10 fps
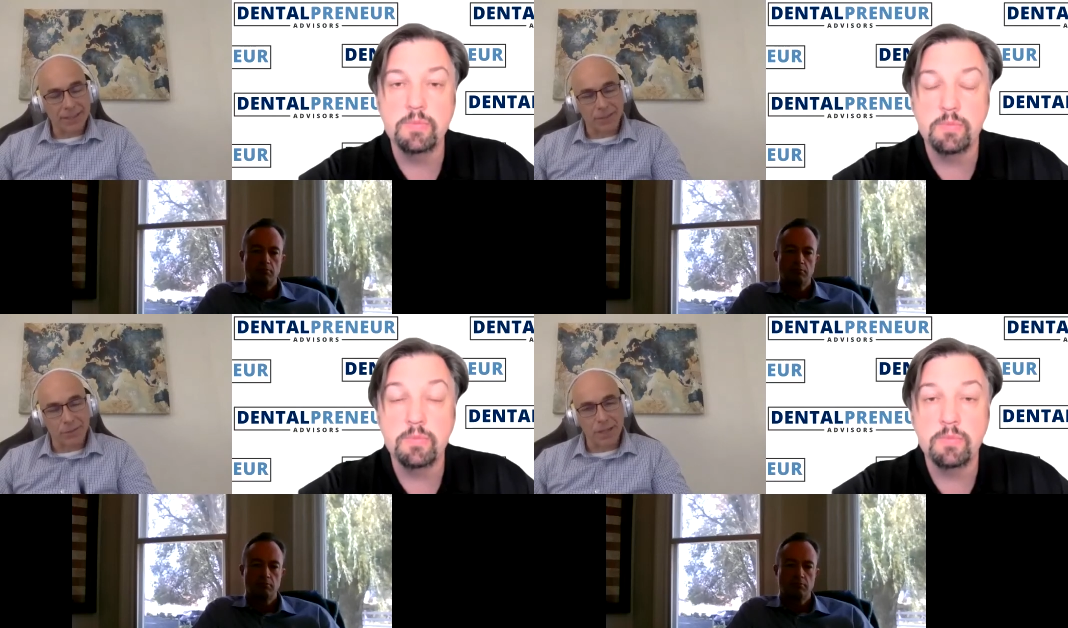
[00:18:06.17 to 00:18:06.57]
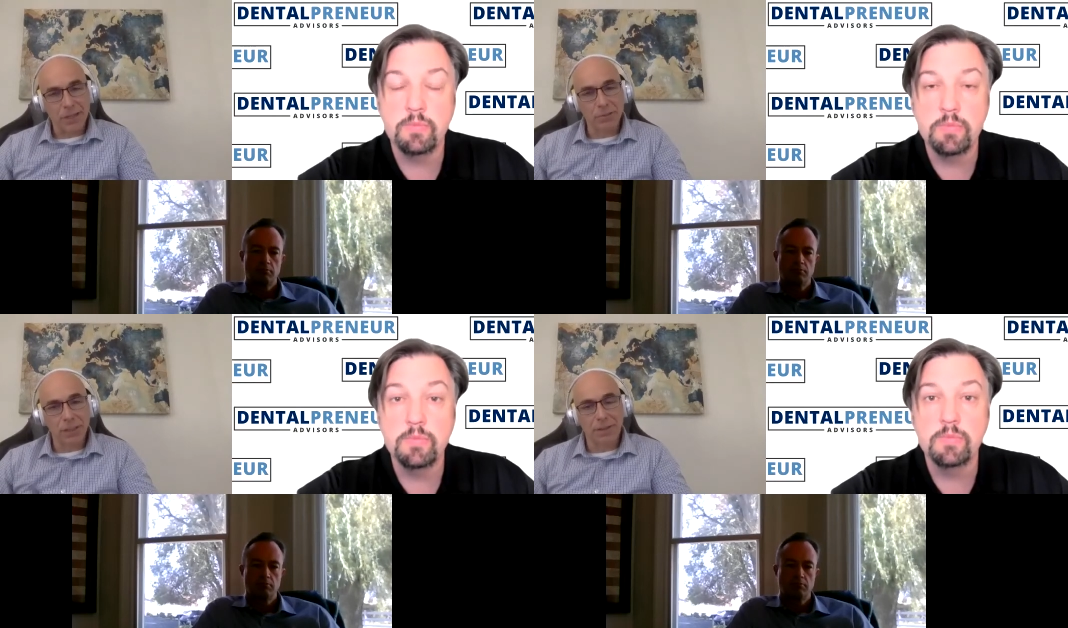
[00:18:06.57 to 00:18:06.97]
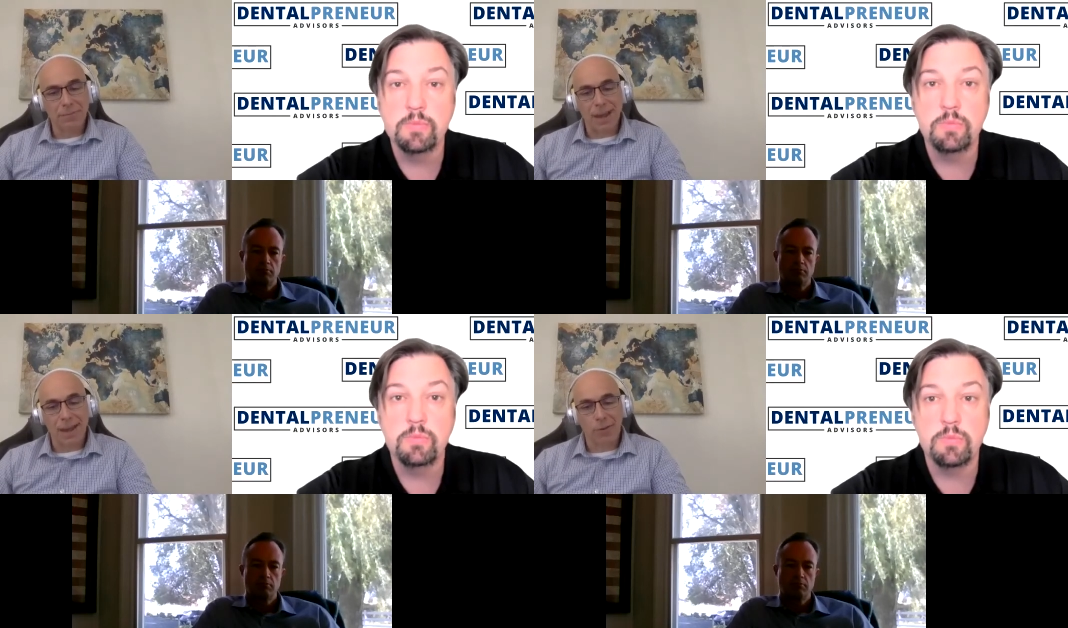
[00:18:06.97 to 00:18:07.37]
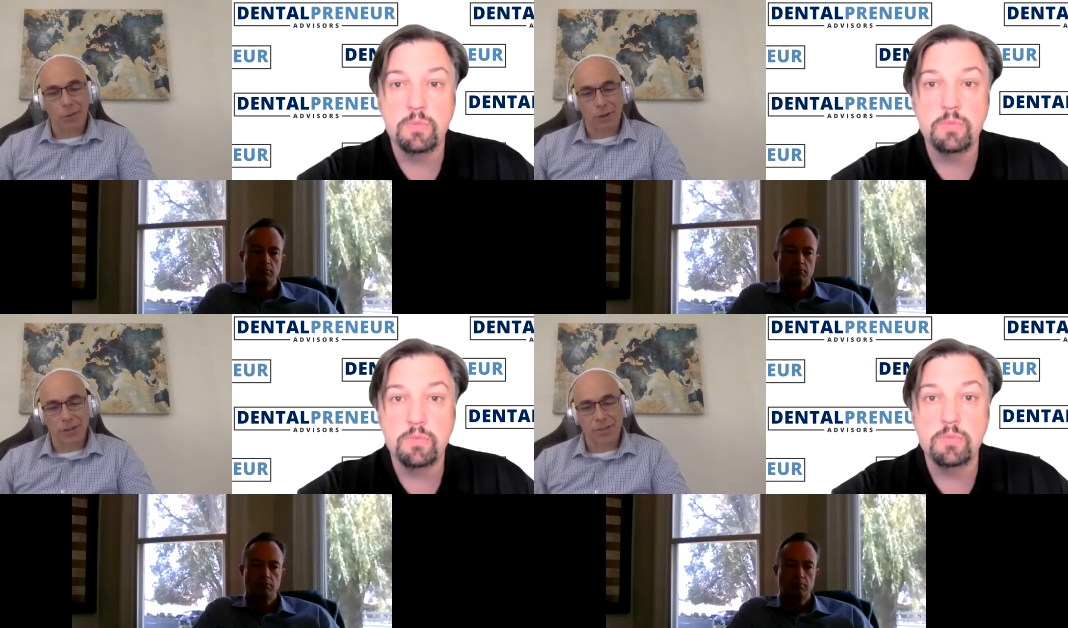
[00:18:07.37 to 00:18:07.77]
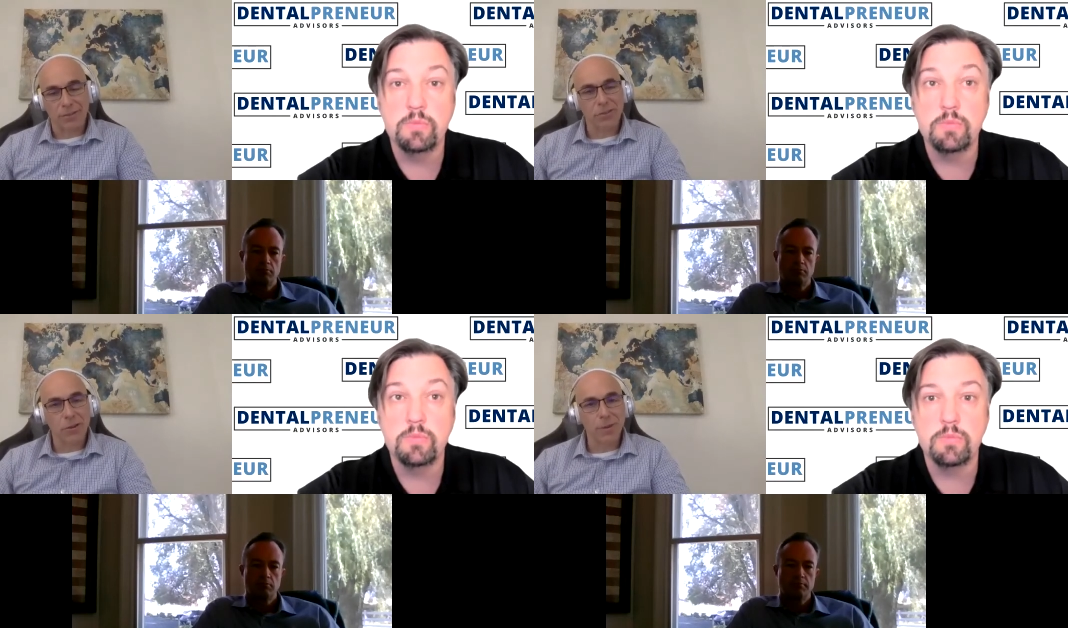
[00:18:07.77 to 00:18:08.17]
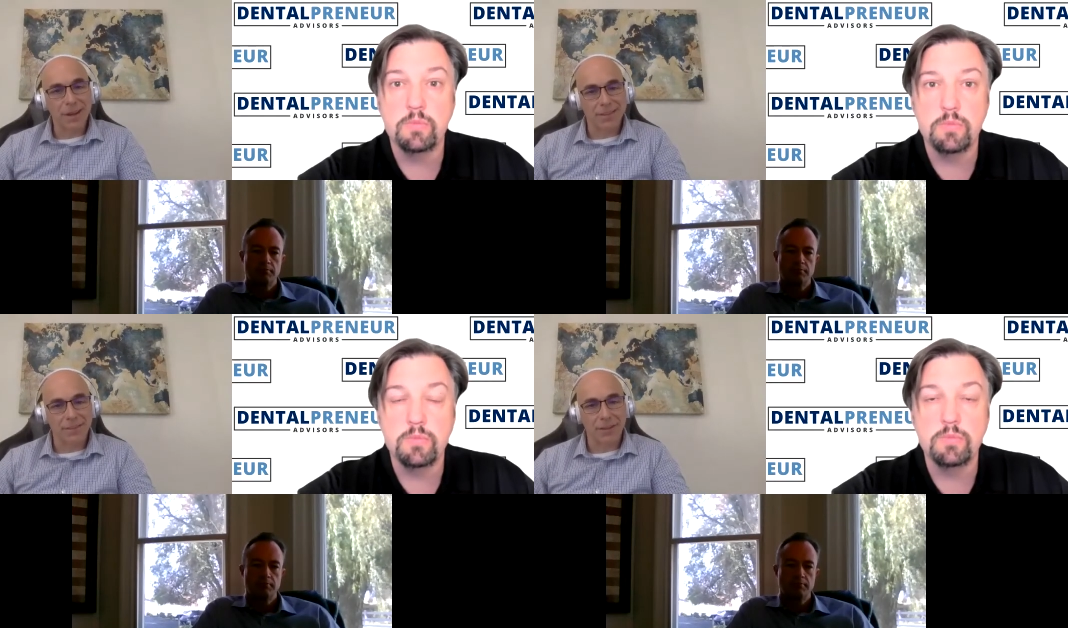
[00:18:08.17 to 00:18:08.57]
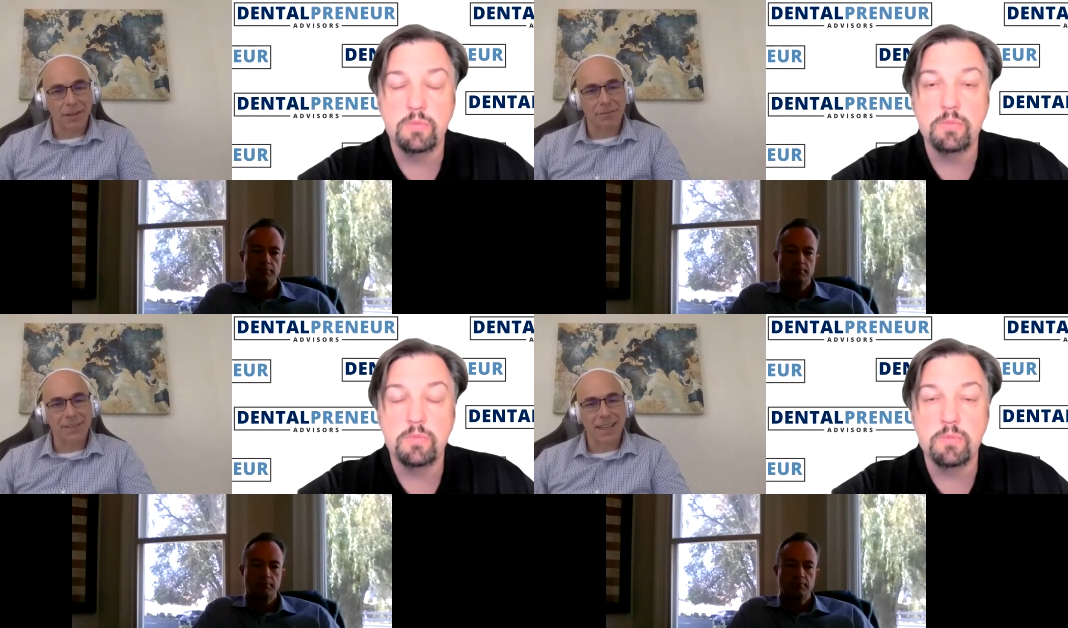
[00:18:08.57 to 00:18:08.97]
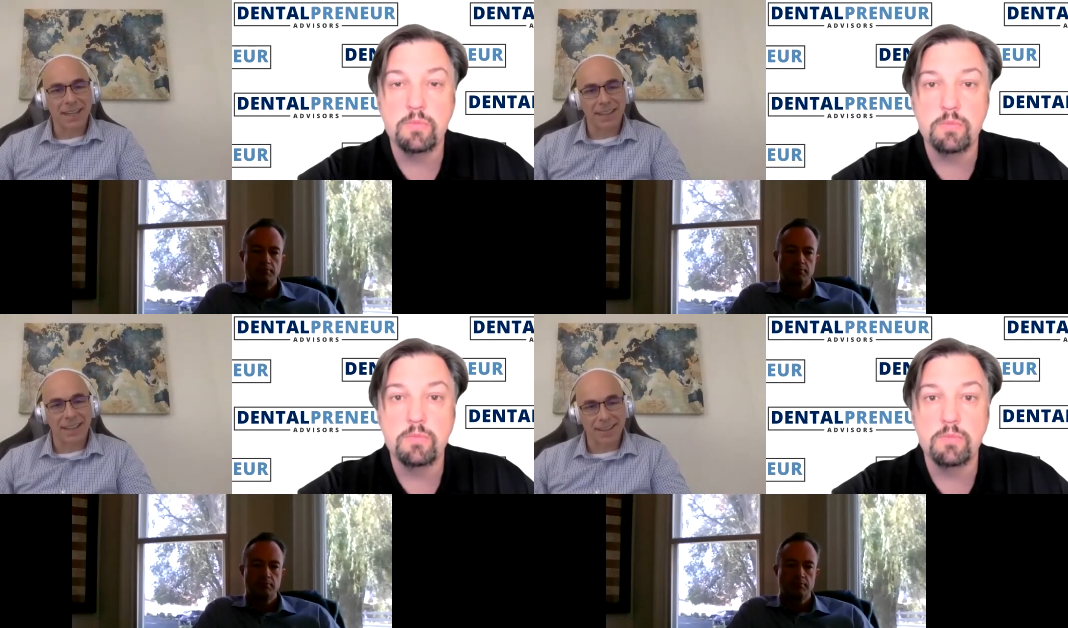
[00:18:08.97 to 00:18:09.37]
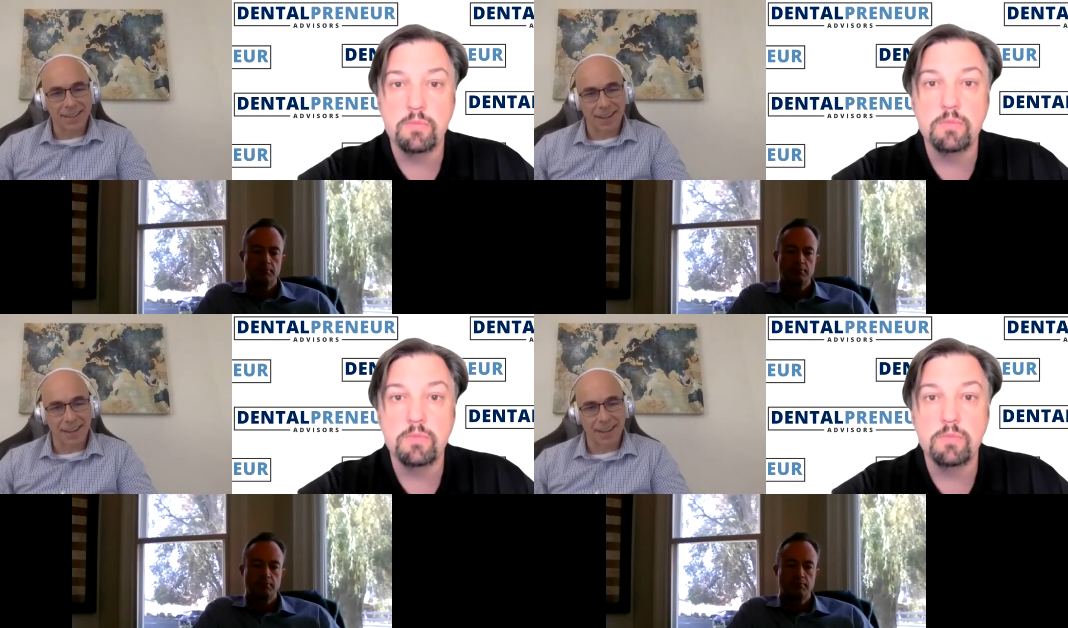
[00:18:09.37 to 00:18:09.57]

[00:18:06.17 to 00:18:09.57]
Speaker 1: is when you look backwards, there's two ways of, of taking that